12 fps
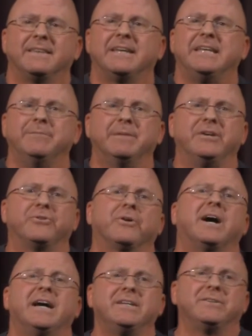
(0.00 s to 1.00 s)
that he may
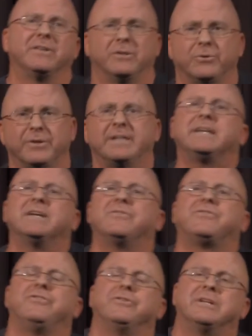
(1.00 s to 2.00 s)
cry to the Lord
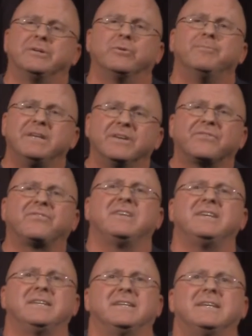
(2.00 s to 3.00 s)
against you, and it will be a
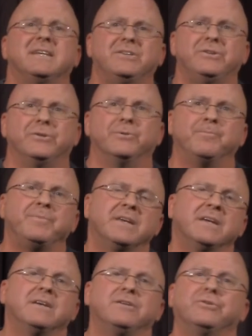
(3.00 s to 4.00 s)
sin in you.
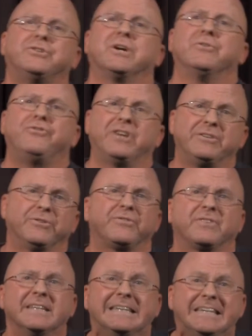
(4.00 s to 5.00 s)
You shall
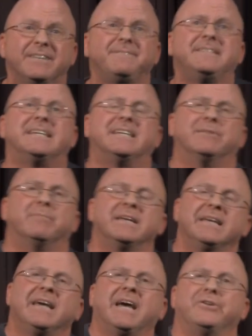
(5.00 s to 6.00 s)
generously give to him,
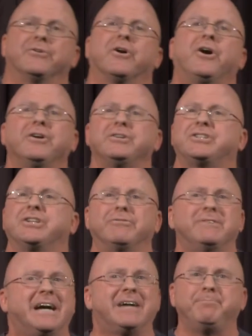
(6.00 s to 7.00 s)
and your heart shall
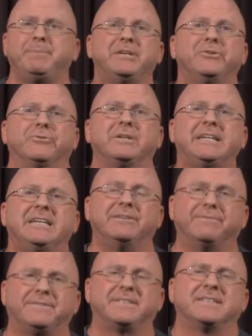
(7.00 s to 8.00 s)
not be
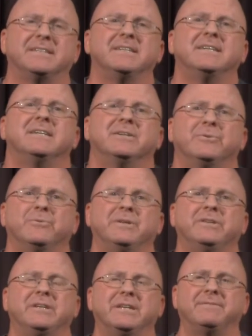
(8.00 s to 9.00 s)
grieved
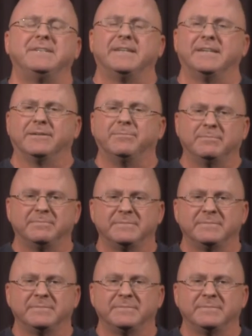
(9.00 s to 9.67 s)
when you give to him.